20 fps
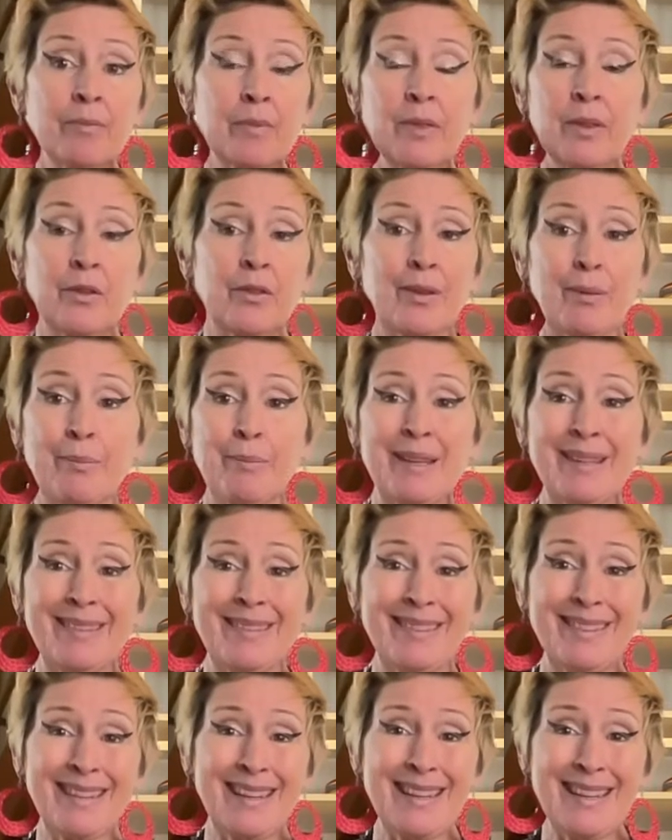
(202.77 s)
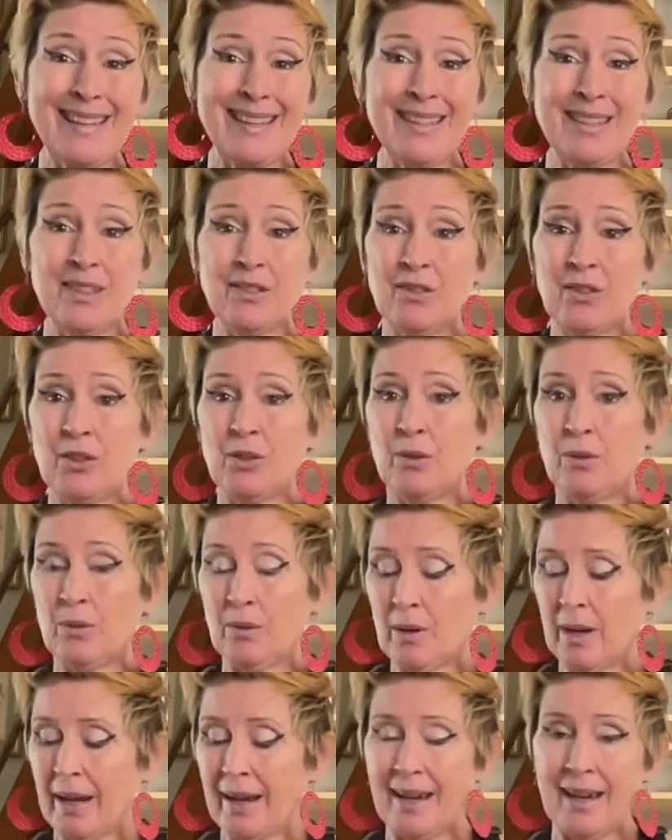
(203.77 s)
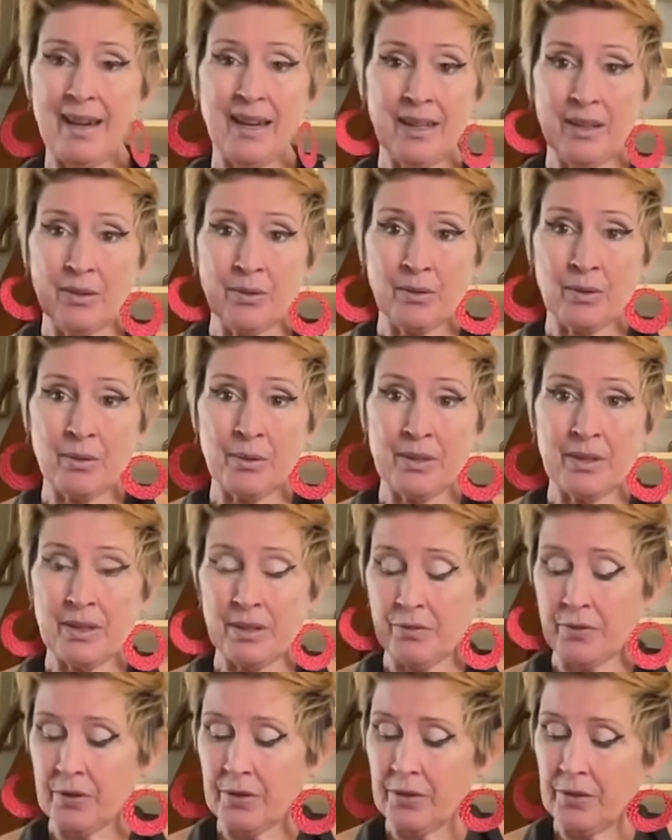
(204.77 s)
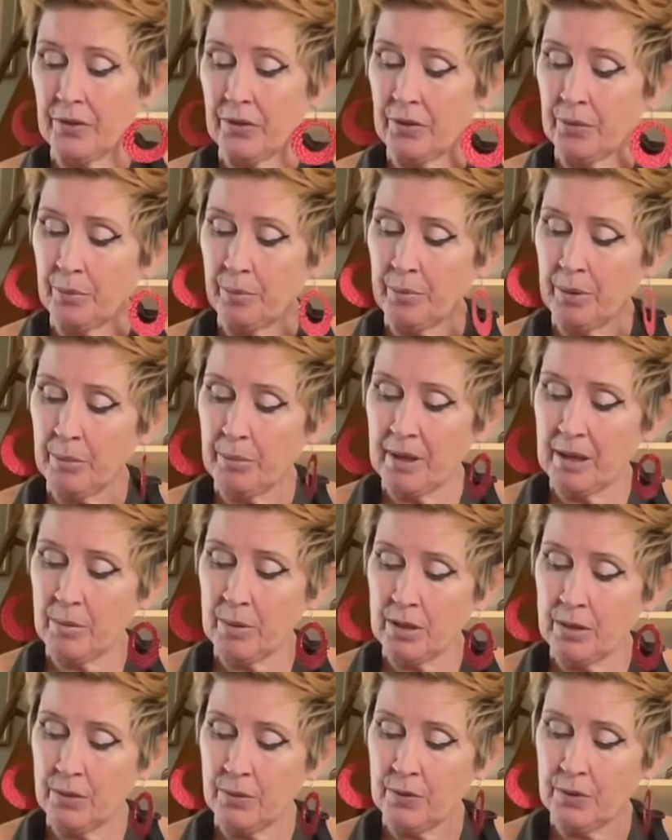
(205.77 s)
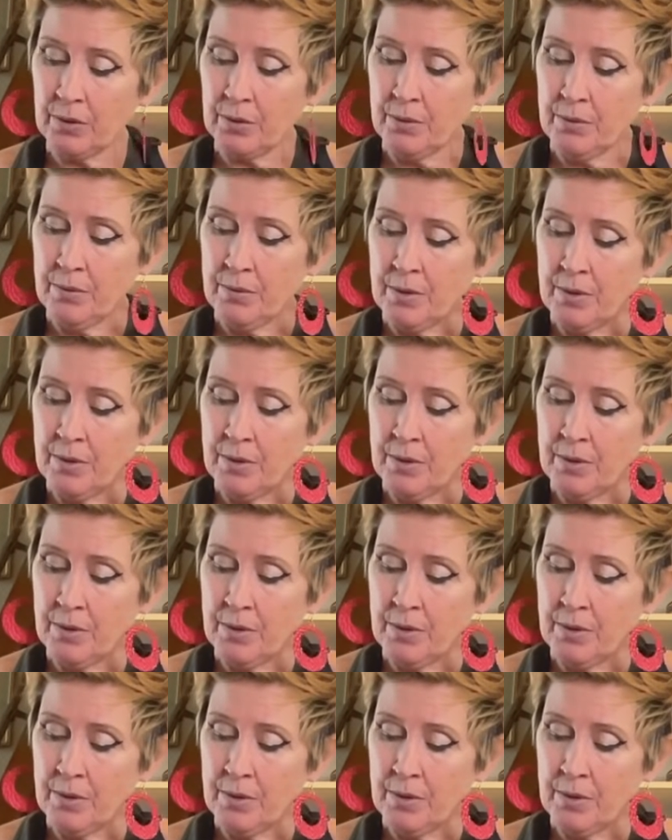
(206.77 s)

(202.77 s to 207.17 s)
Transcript: There's a mesquite too. I don't know the difference, but maybe you do.